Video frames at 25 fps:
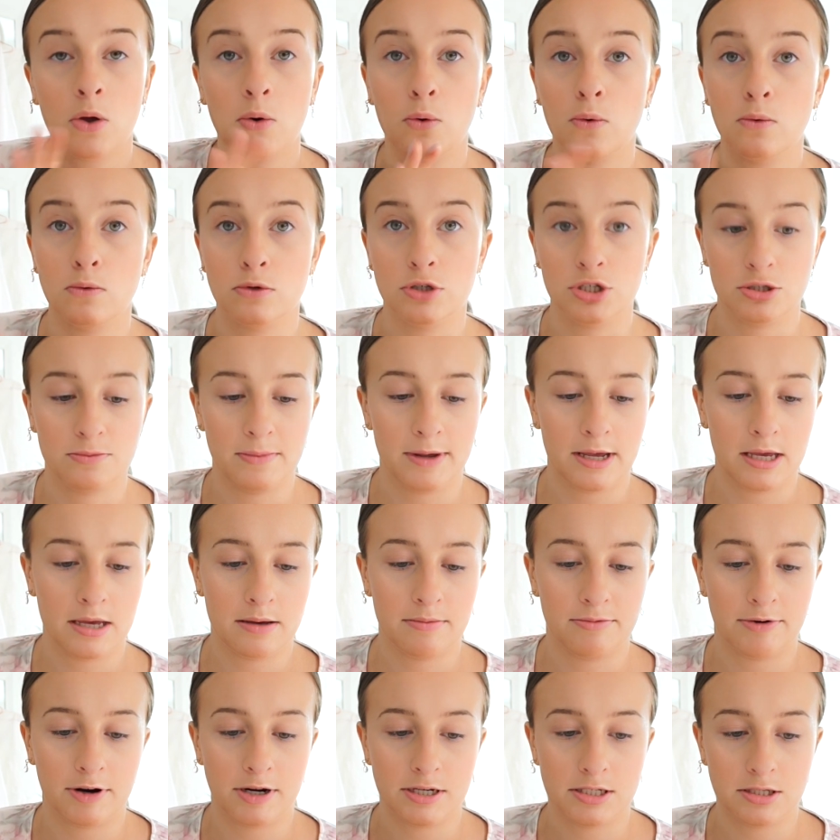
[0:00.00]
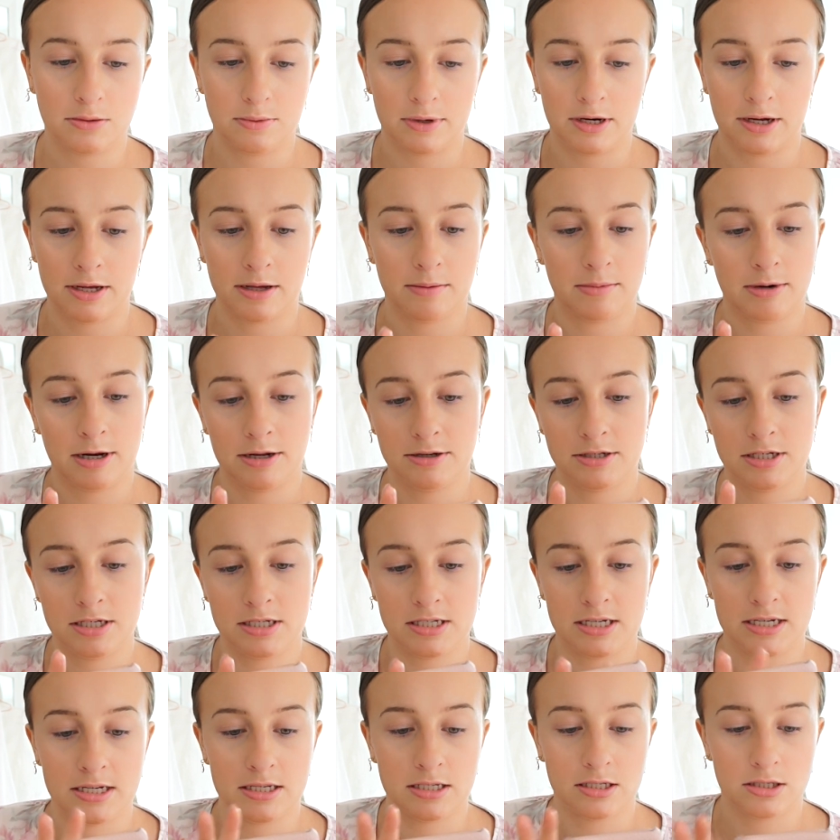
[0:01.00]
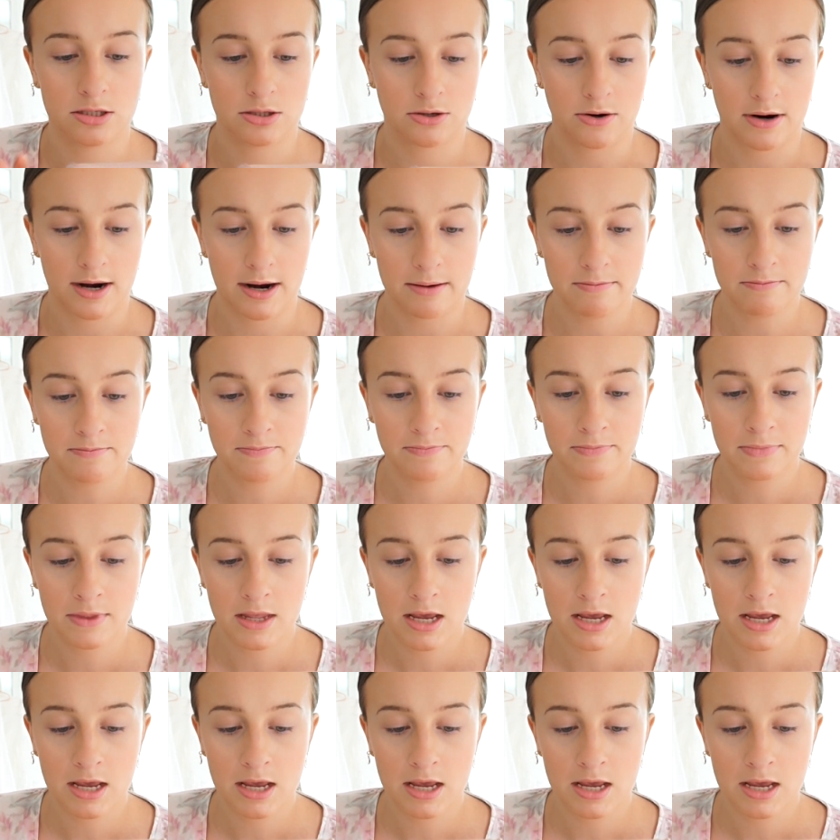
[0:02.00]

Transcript: or just make it brighter when I upload it to Instagram.